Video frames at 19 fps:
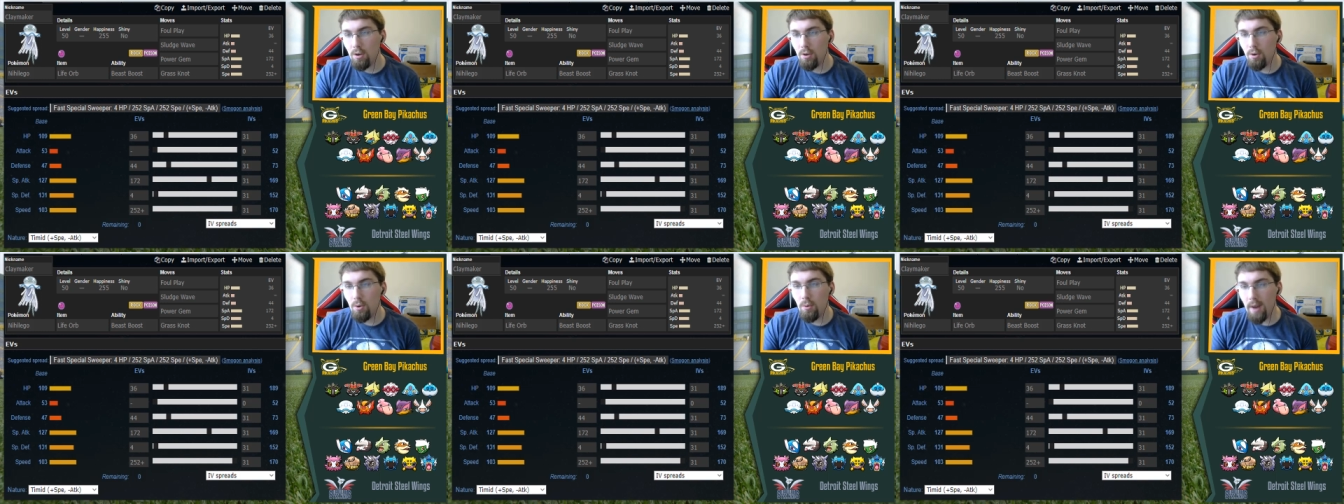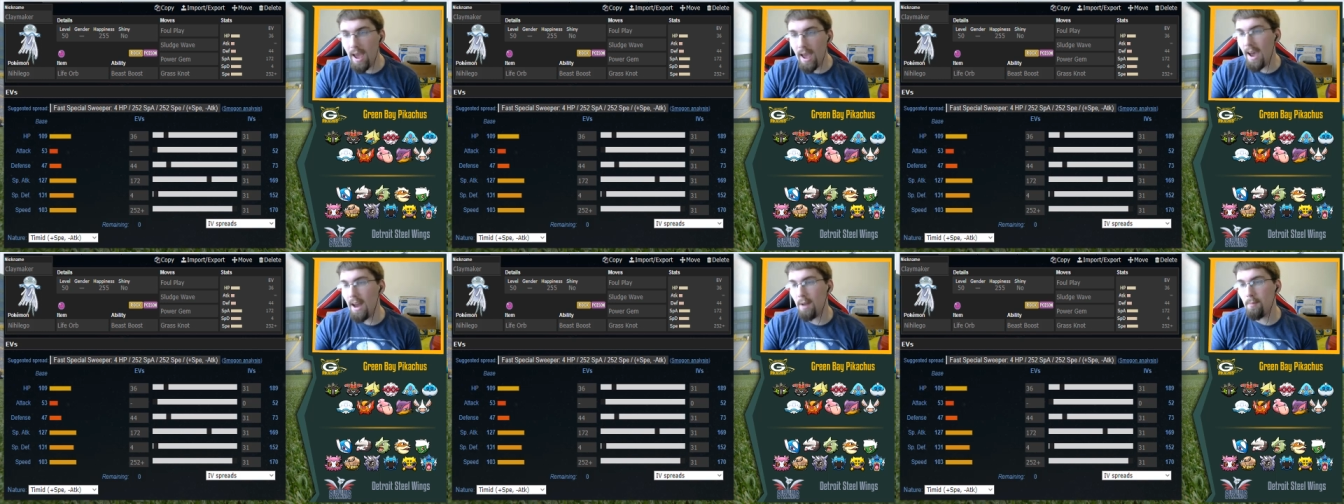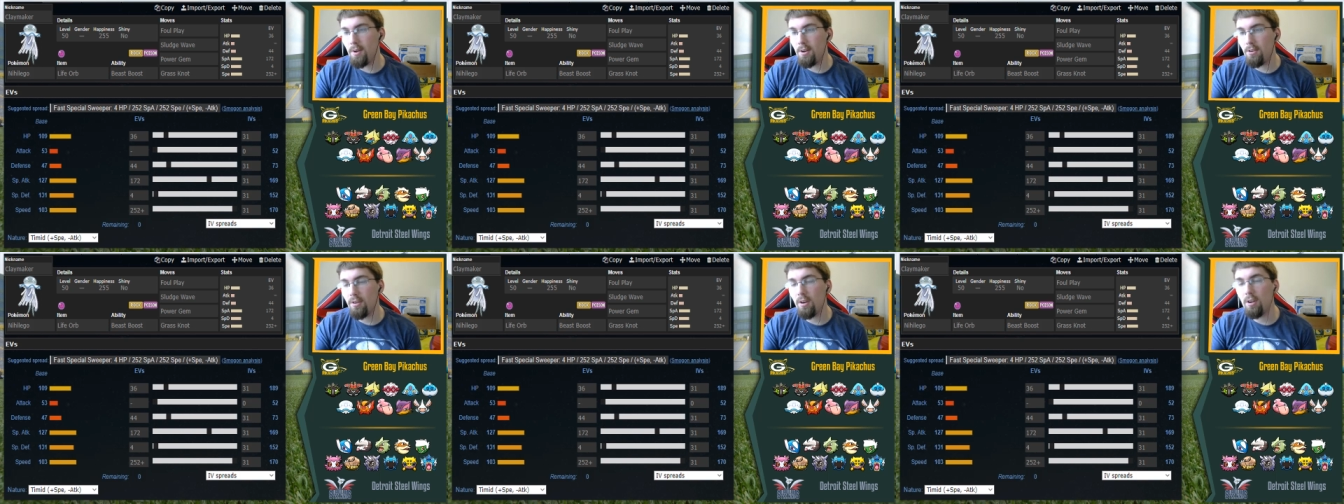to an
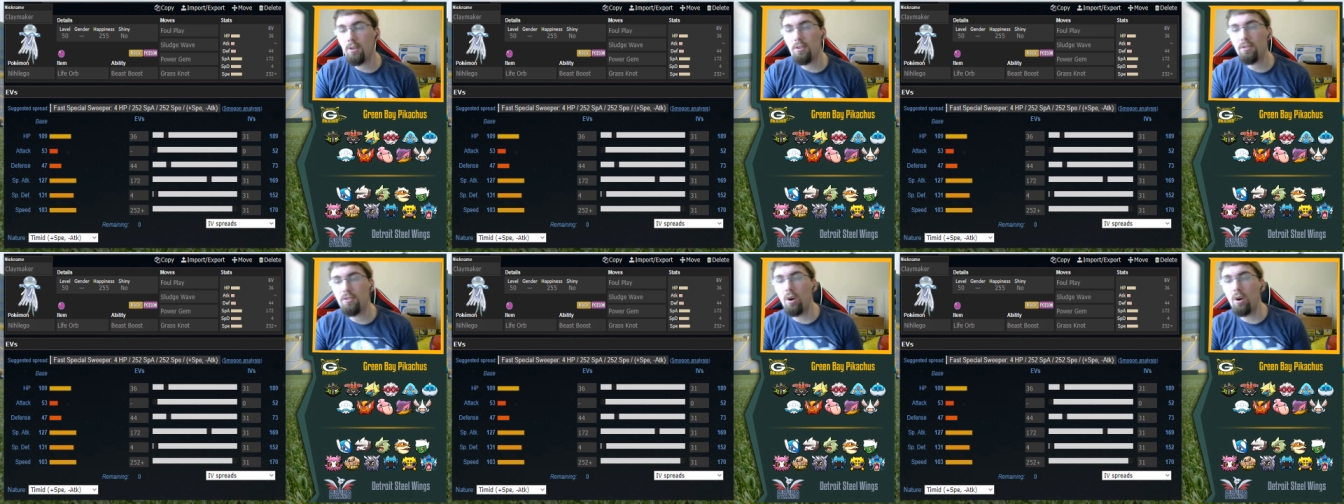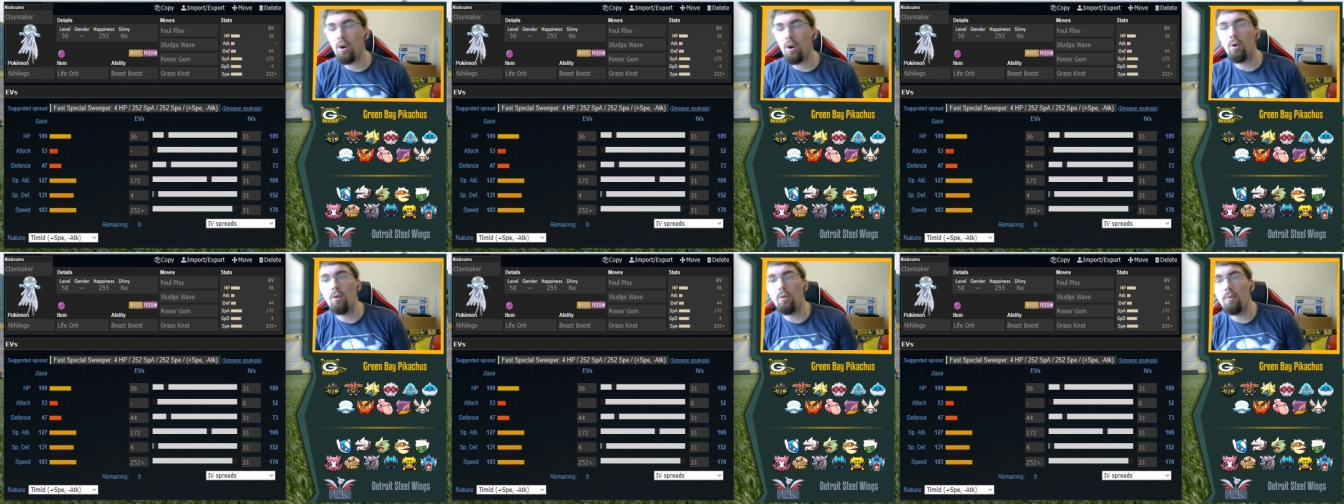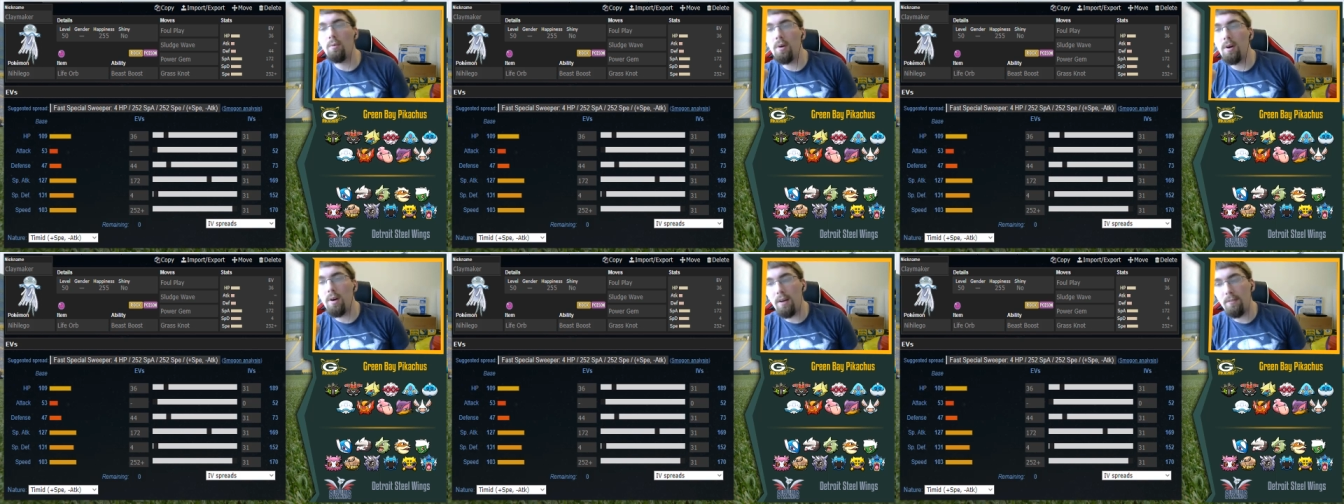Adamant drill,
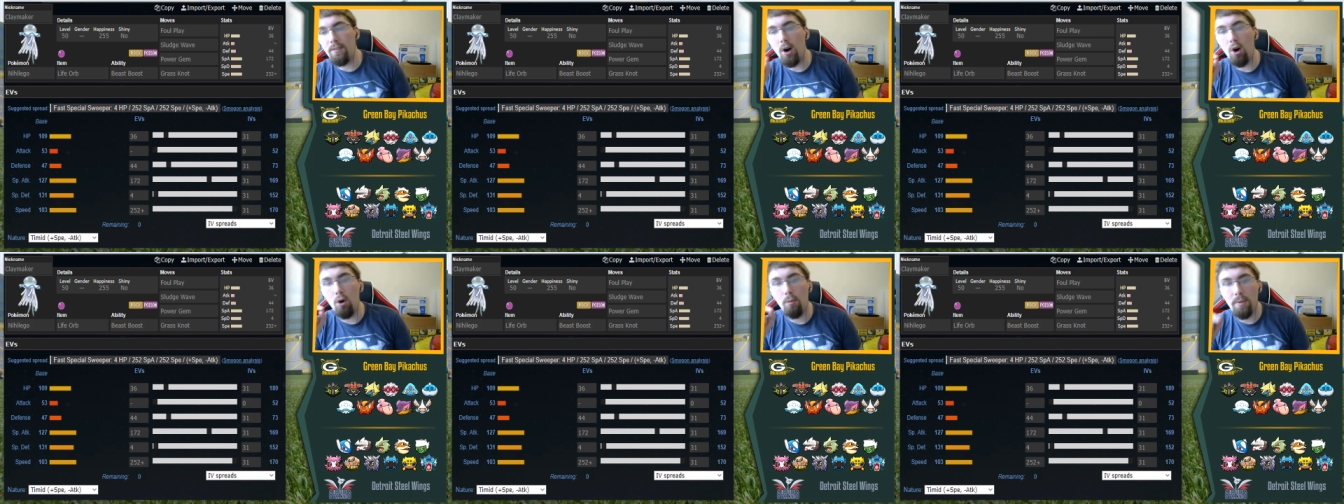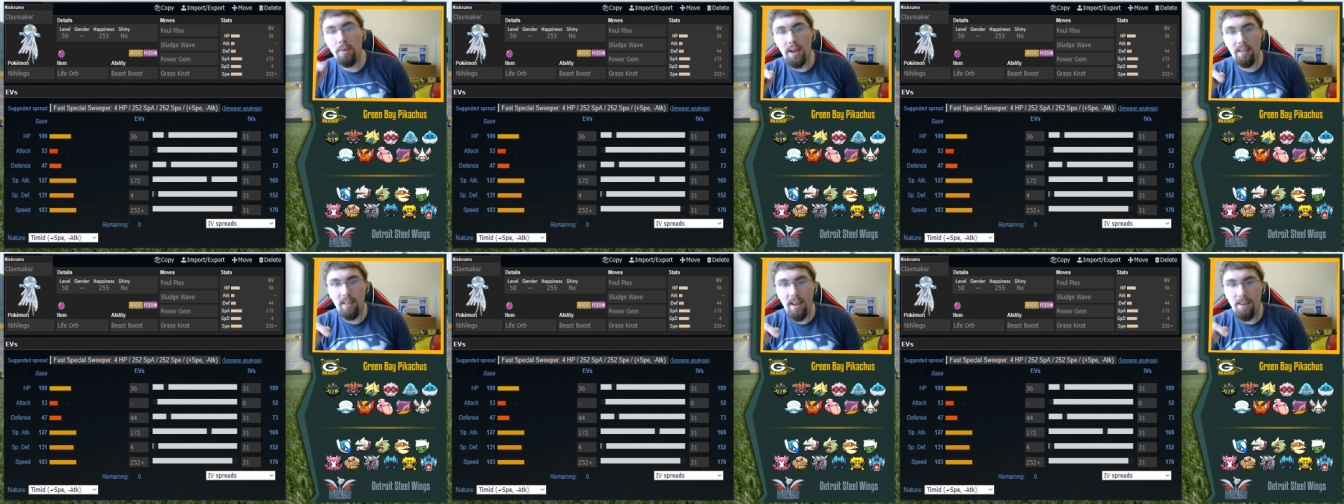so Foul Play,